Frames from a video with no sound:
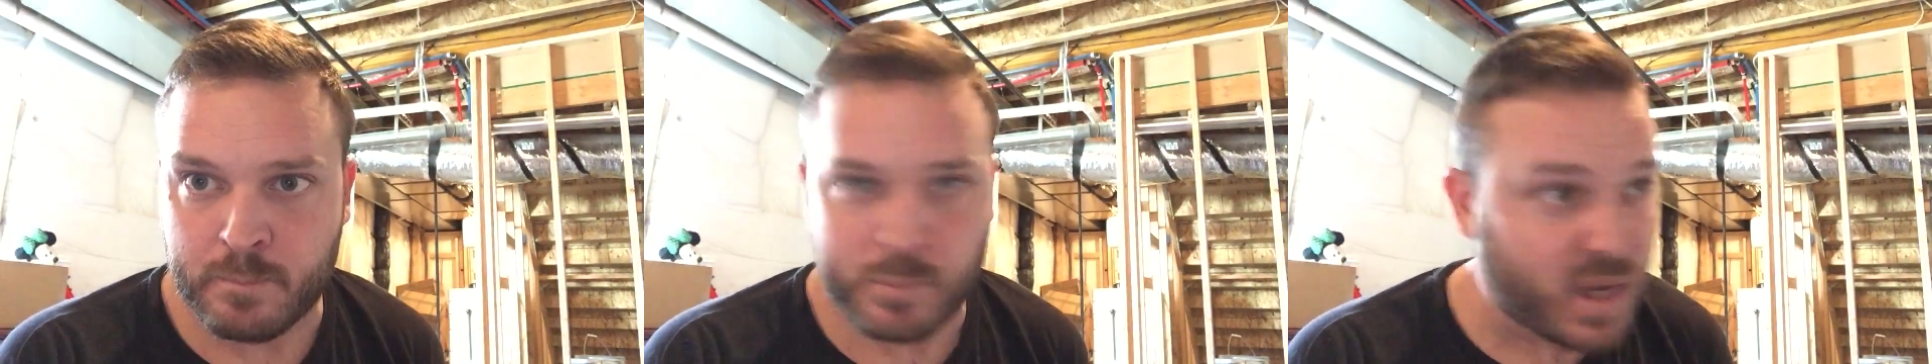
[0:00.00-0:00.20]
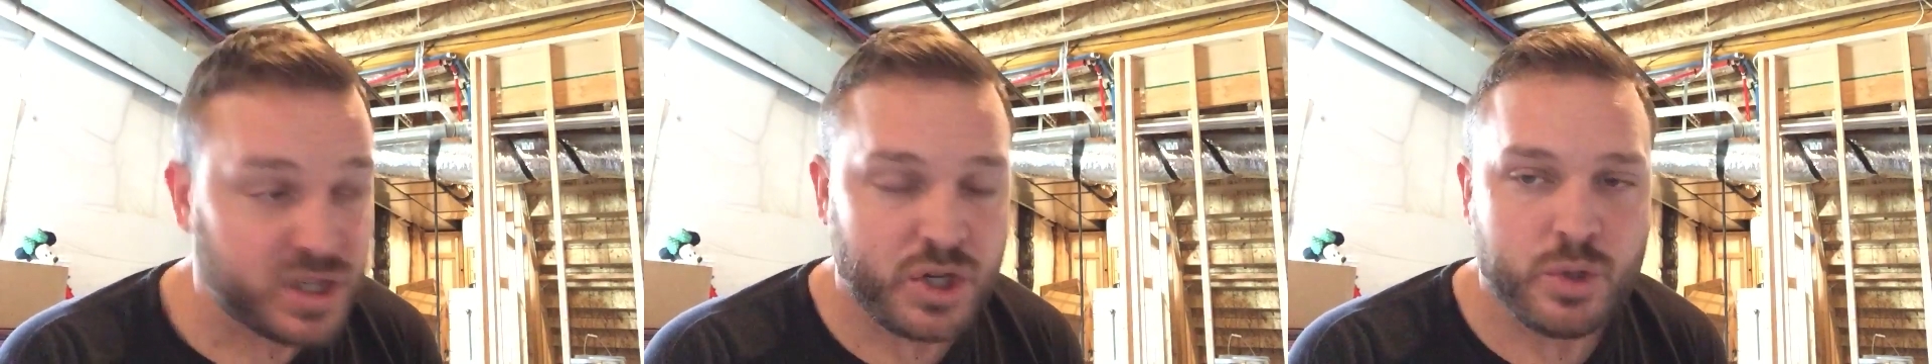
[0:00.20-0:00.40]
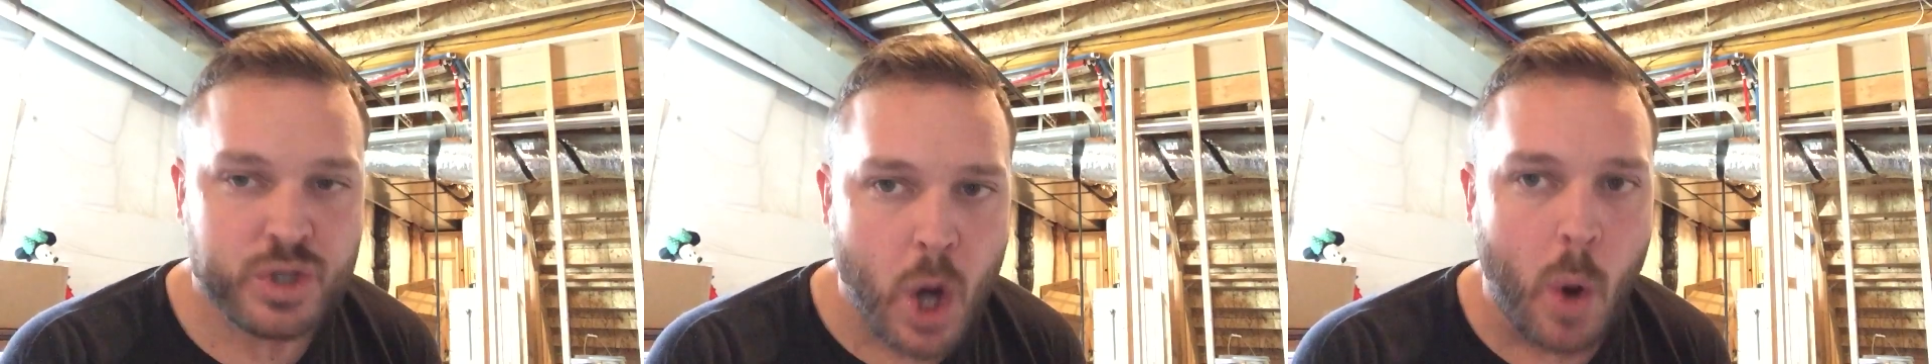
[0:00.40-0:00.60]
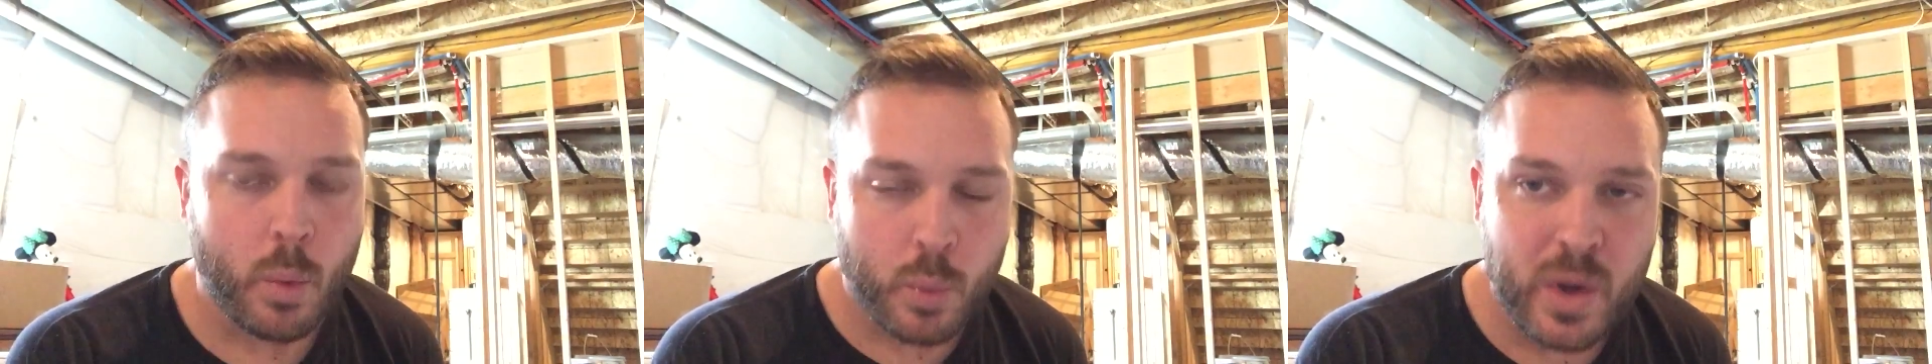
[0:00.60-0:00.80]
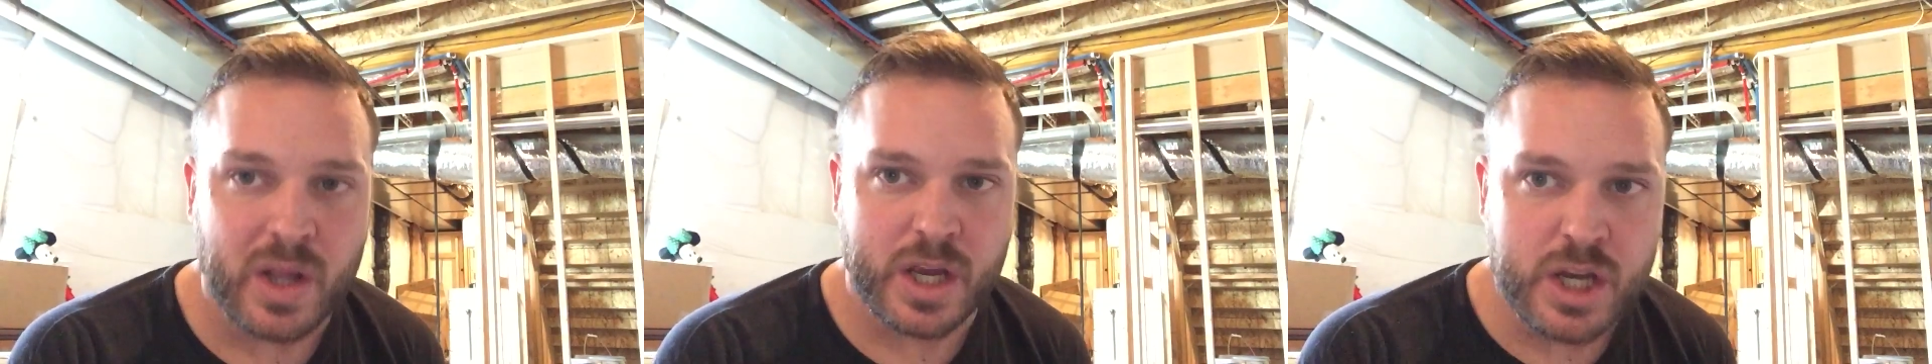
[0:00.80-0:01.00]
because you don't
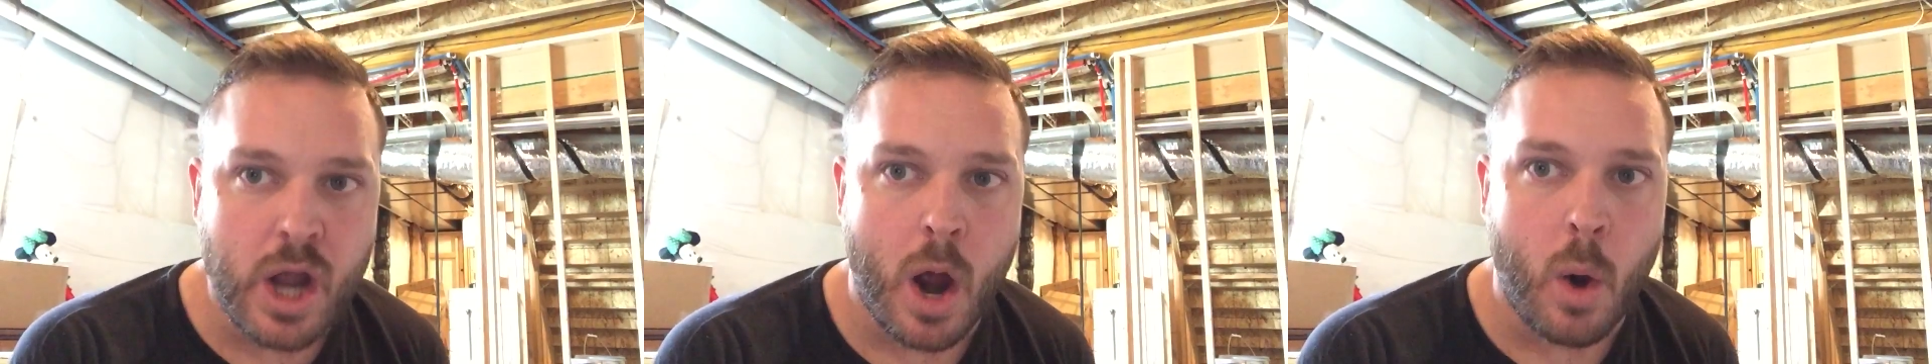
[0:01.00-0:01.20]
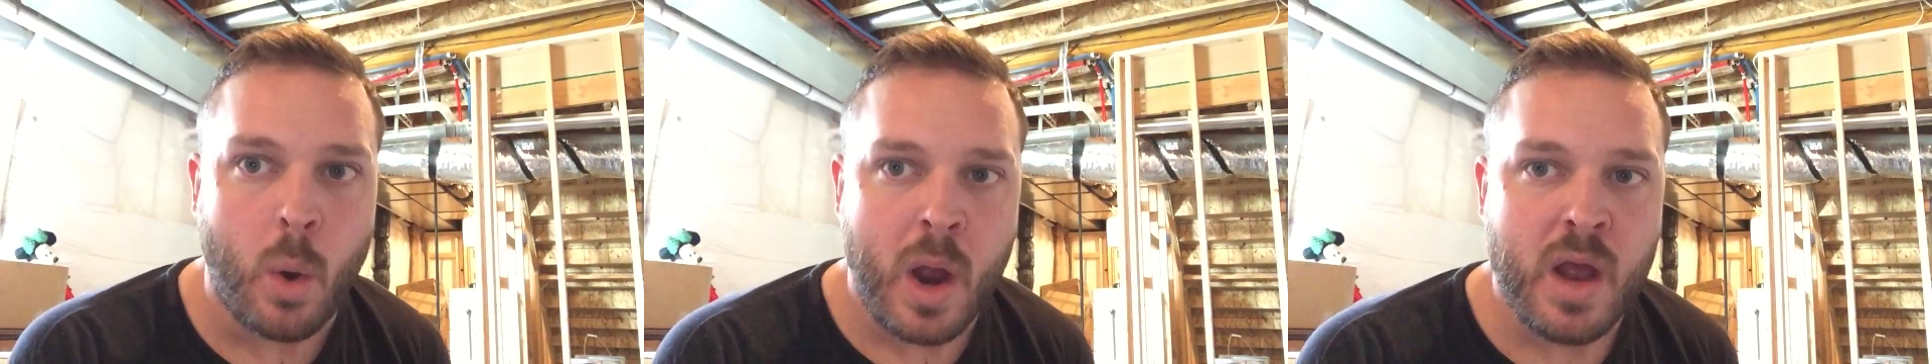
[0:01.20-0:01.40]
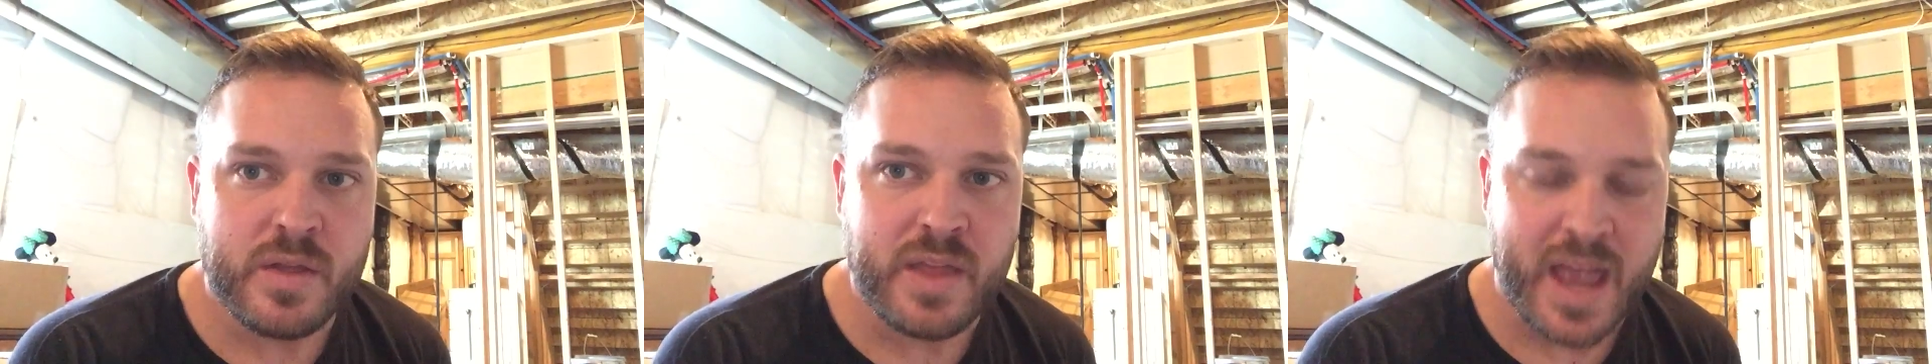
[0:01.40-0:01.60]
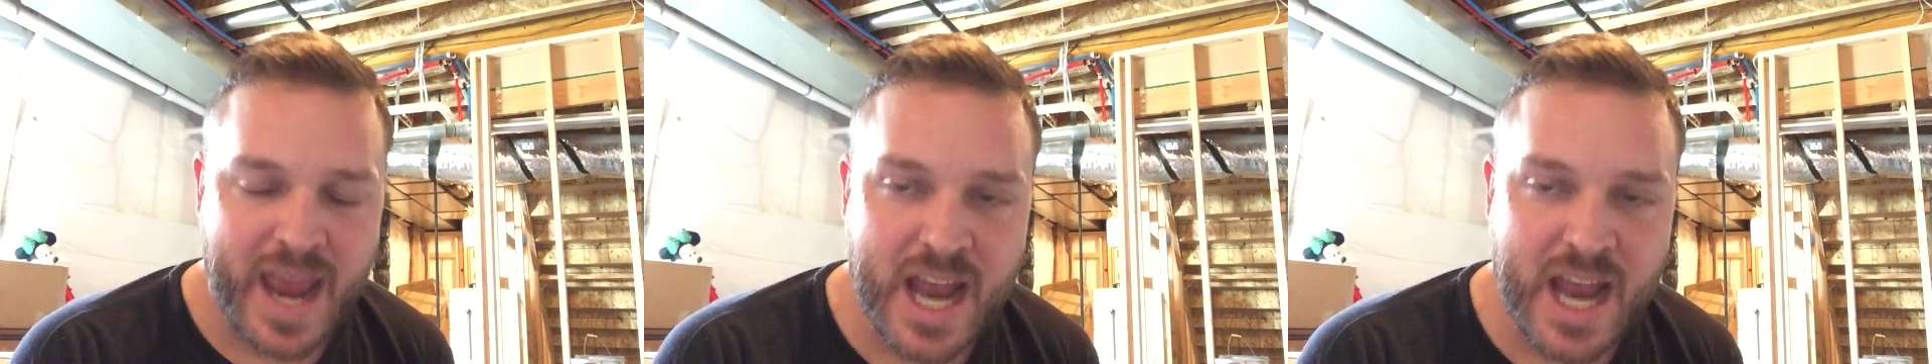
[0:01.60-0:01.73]
really know the